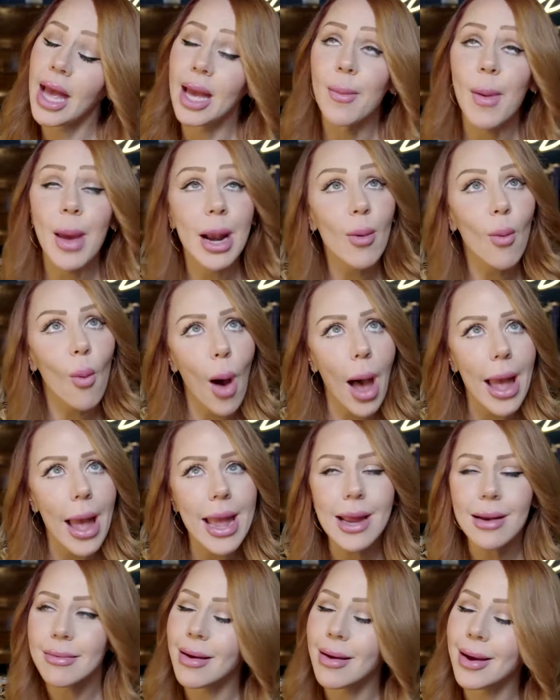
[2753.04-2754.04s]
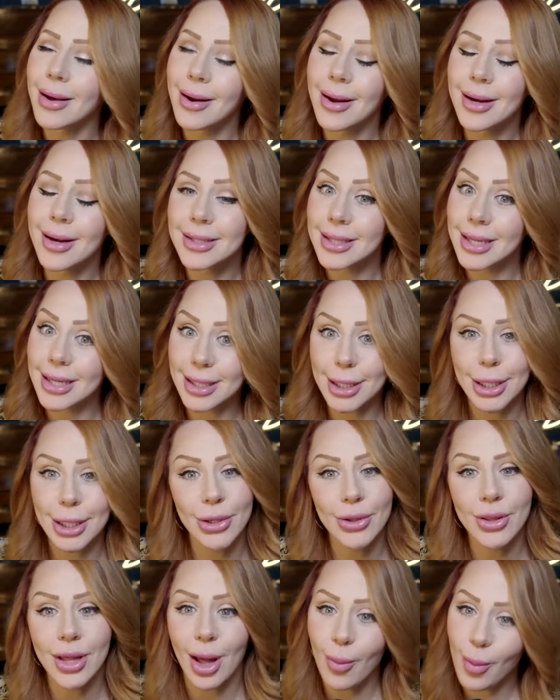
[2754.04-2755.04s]
he made it white, and I said, "Can
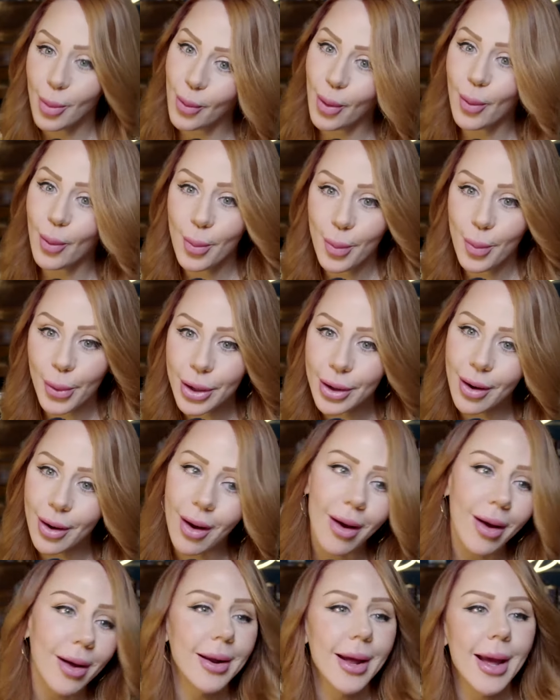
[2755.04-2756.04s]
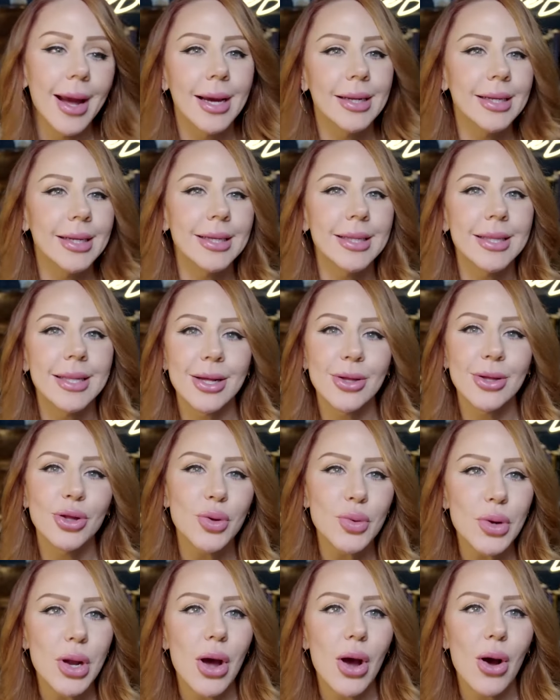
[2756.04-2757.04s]
you tell me what we put it on?" And he
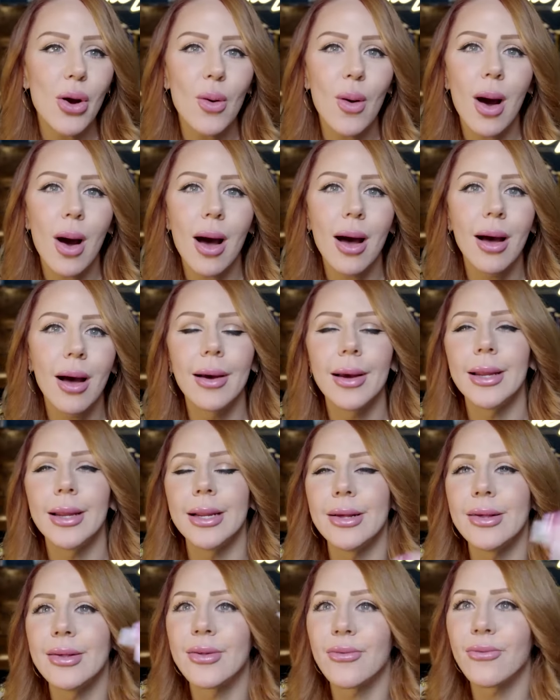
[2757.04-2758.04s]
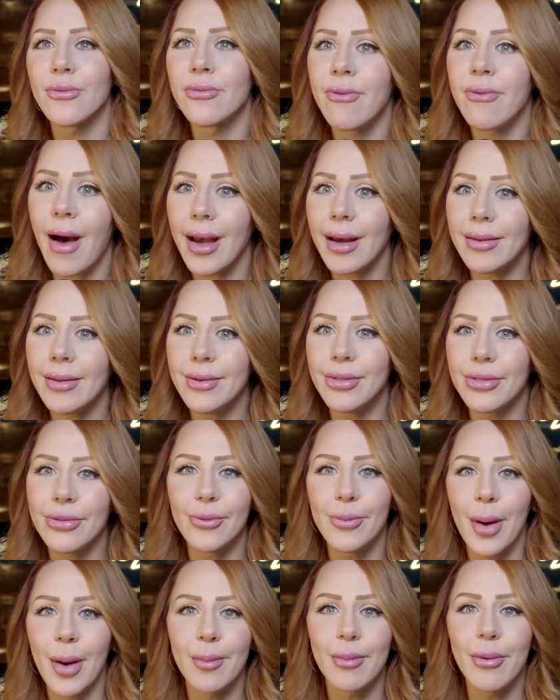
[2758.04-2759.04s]
says, "You know," uh, and he's filing
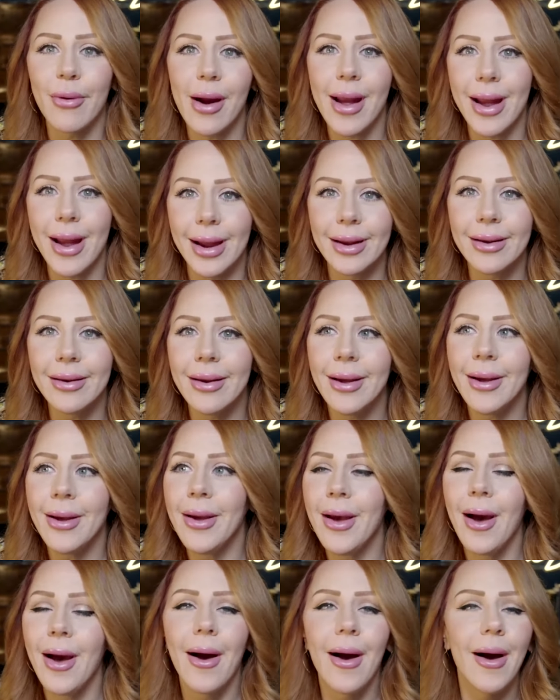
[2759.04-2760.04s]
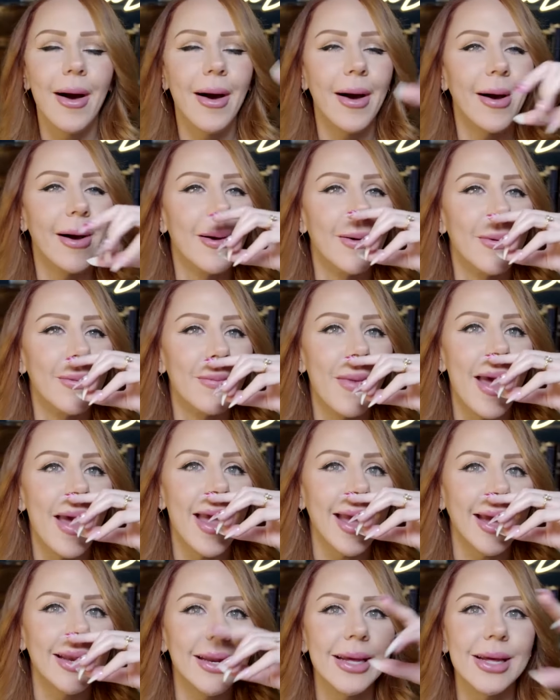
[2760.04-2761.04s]
through my brain um,
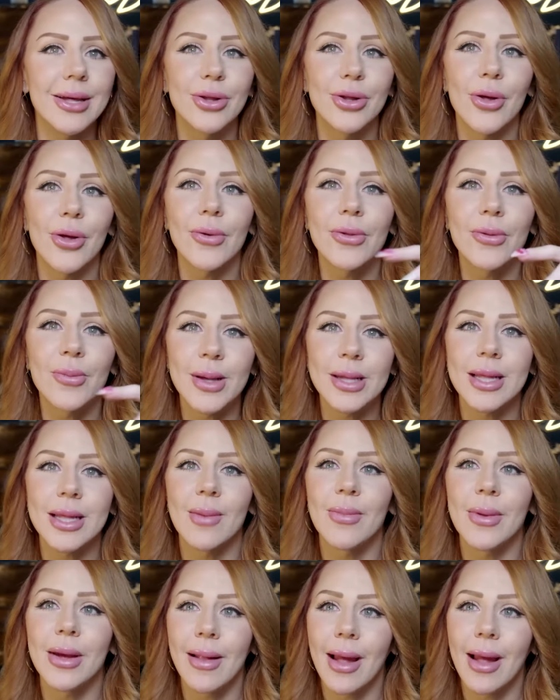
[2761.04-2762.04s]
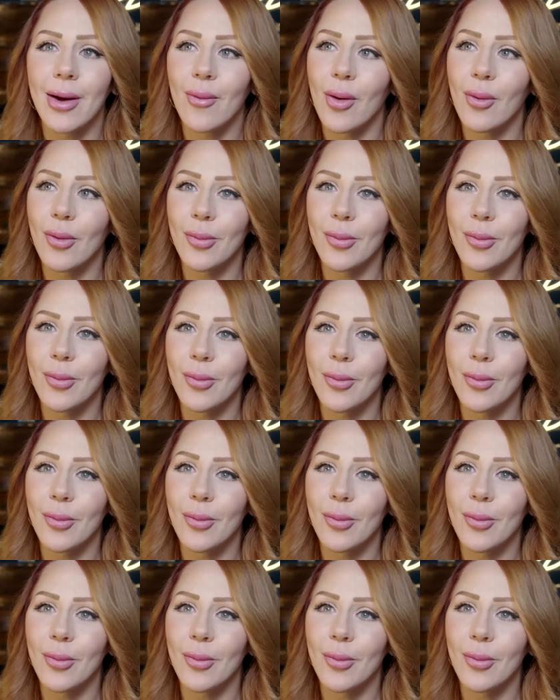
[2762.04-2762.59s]
and he shows me something like what would